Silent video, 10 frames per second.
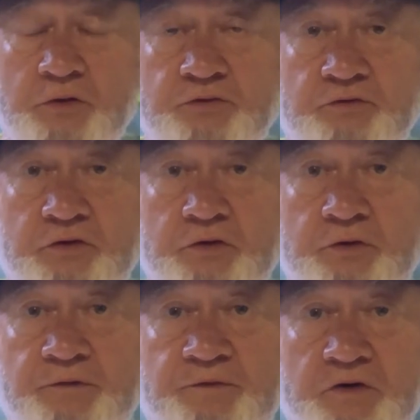through
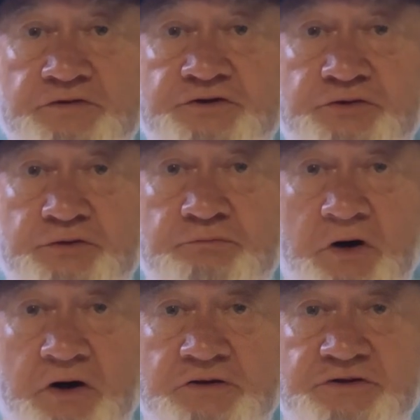the first 2
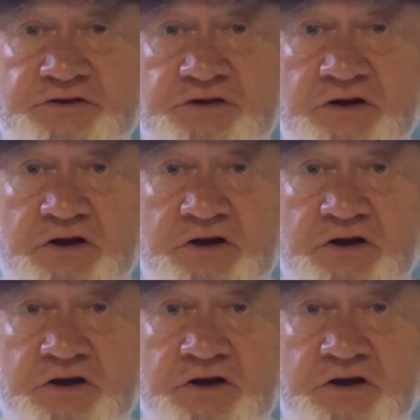months